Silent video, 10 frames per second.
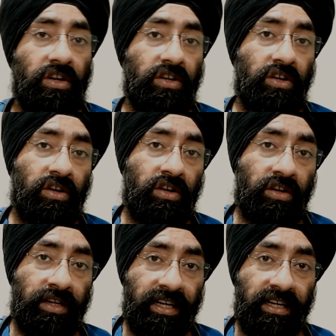
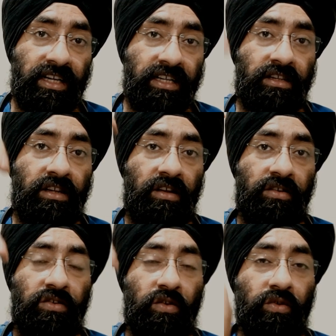
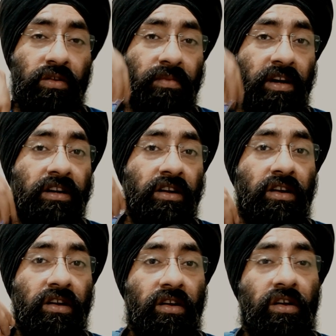slow the blood
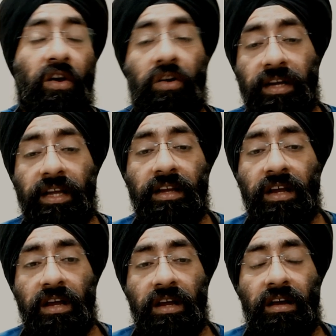
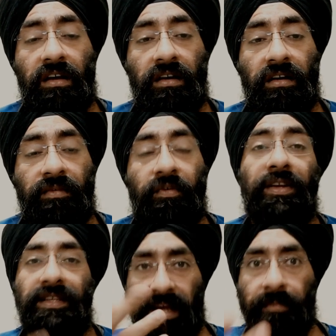clotting, for
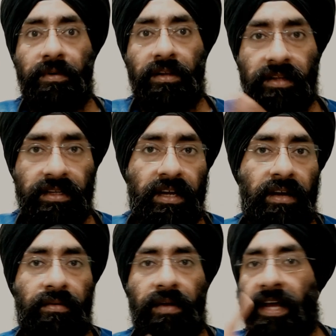example, these
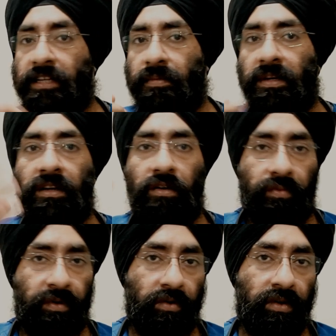are aspirin,
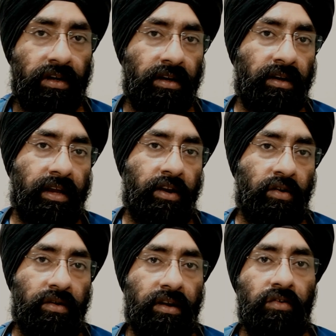clopidogrel,
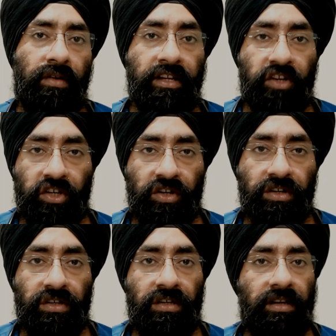
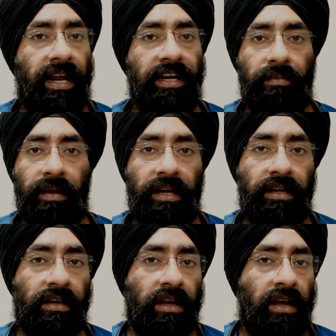injections,
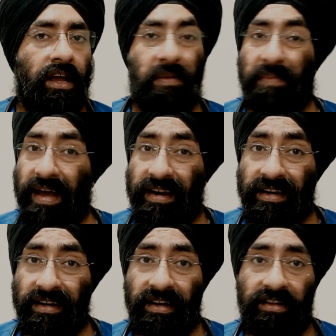dalteparin,
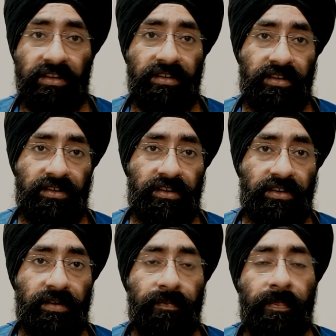heparin, etc.,
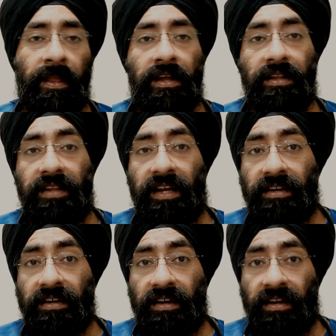etc.
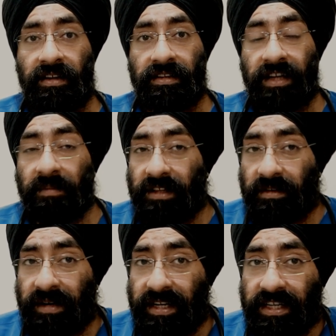Then some
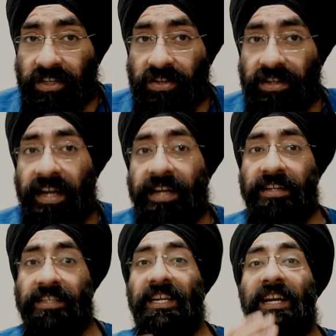other medications
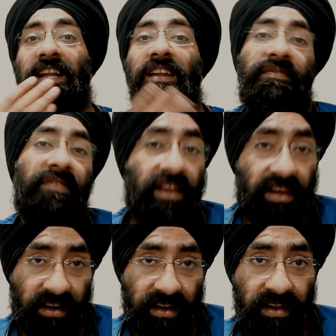like
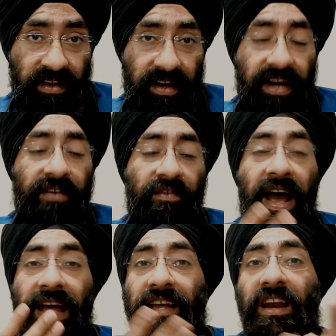sildenafil, right,
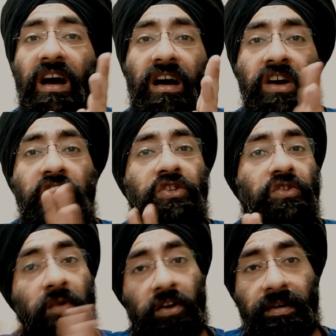Viagra,
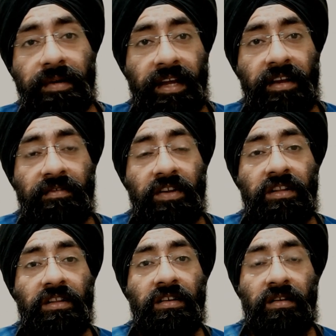should not be taken
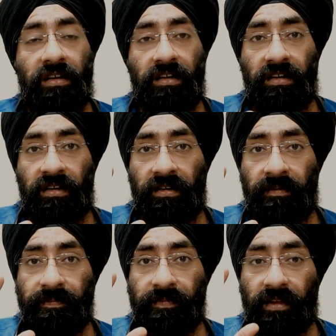with
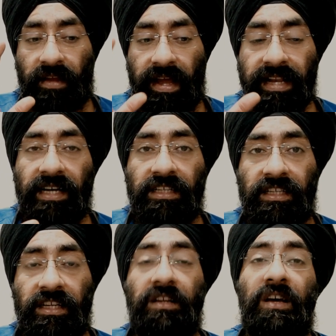
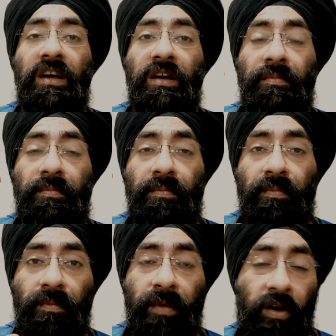L-arginine,
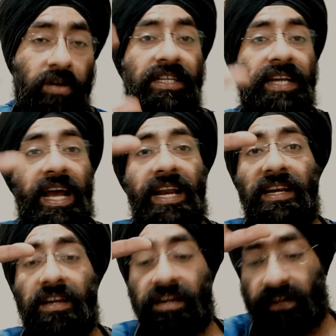because it
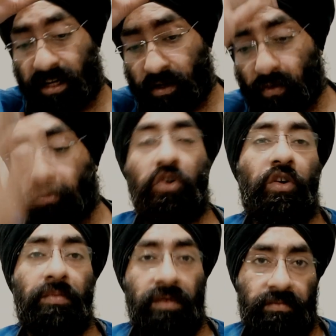can reduce
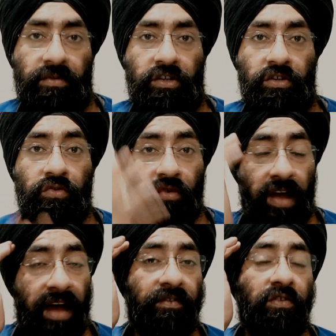your blood pressure. So you
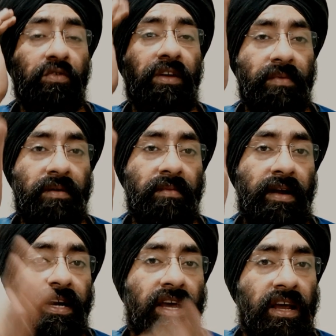have to keep in
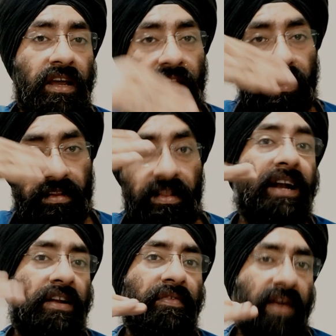mind
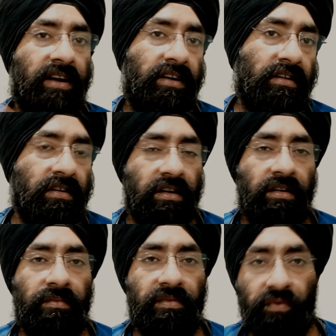that factor
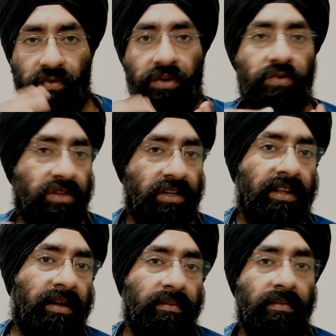before using
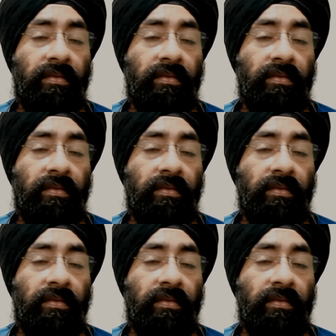them